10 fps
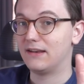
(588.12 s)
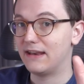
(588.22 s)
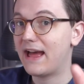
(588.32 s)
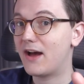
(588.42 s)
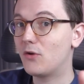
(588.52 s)

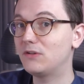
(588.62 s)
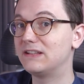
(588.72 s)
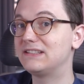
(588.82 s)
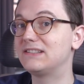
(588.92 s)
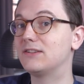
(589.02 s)
Now,
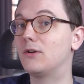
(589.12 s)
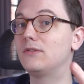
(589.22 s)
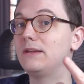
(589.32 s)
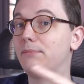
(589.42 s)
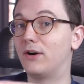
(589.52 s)
this is
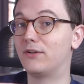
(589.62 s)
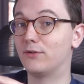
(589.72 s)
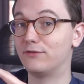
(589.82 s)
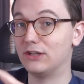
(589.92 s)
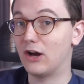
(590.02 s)
only part
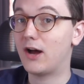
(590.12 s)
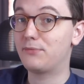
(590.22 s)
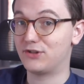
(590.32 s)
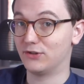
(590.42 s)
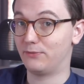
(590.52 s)
of the
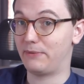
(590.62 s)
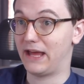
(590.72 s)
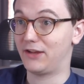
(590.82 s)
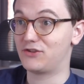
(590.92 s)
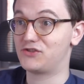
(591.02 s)
optional
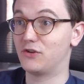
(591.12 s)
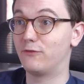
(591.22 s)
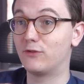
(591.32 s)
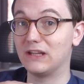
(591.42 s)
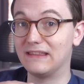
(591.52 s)
package. So
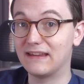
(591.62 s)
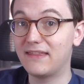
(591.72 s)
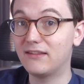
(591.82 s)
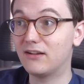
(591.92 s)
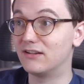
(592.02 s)
for the
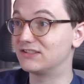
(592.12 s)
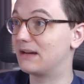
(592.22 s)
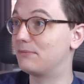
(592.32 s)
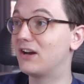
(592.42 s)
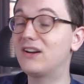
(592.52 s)
$10,
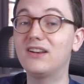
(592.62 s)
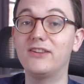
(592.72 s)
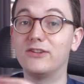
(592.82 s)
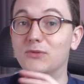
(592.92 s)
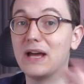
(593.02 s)
I'm not gonna
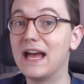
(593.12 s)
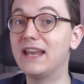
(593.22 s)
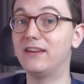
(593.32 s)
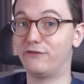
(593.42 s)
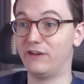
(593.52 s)
do
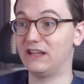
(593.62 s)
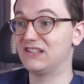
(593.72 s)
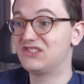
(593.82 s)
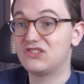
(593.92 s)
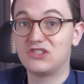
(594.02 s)
anything.
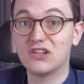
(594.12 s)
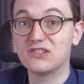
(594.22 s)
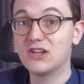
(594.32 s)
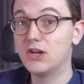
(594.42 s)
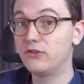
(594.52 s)
This is
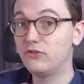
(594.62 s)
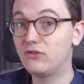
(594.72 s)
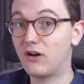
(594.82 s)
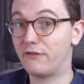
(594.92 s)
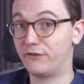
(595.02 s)
just to
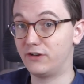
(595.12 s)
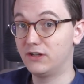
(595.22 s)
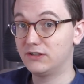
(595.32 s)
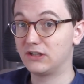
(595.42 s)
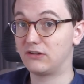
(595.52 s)
cover
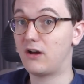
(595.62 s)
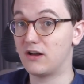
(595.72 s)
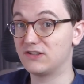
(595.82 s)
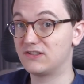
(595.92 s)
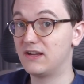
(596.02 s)
the
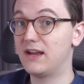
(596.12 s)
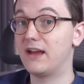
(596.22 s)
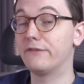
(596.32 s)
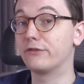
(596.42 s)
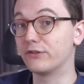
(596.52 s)
cost.
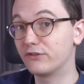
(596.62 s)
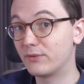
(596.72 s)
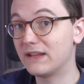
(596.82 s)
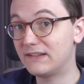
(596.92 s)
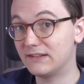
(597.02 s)
And for
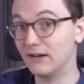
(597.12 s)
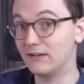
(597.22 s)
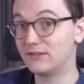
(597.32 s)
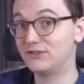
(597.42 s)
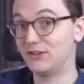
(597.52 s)

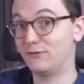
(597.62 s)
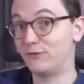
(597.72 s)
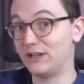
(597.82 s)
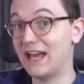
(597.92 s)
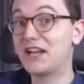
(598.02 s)
$20, so
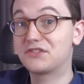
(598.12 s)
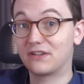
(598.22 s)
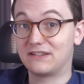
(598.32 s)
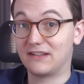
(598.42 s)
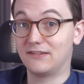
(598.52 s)
for the
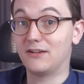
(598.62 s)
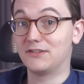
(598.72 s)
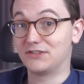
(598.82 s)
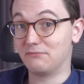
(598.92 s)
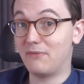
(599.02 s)
extra
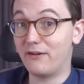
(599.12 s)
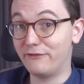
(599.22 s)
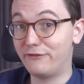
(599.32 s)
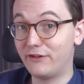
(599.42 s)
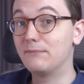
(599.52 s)
$10 a
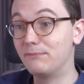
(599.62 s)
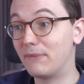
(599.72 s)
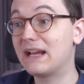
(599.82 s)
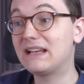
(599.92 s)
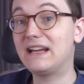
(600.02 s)
month,
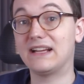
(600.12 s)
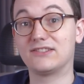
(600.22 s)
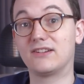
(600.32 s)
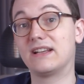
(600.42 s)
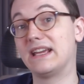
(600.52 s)
my
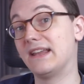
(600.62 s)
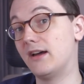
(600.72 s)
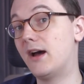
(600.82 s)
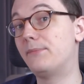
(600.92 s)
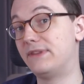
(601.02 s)
clients are gonna
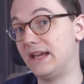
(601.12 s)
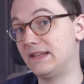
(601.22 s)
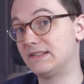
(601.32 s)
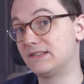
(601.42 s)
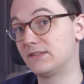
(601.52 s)
get
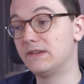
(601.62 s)
updates.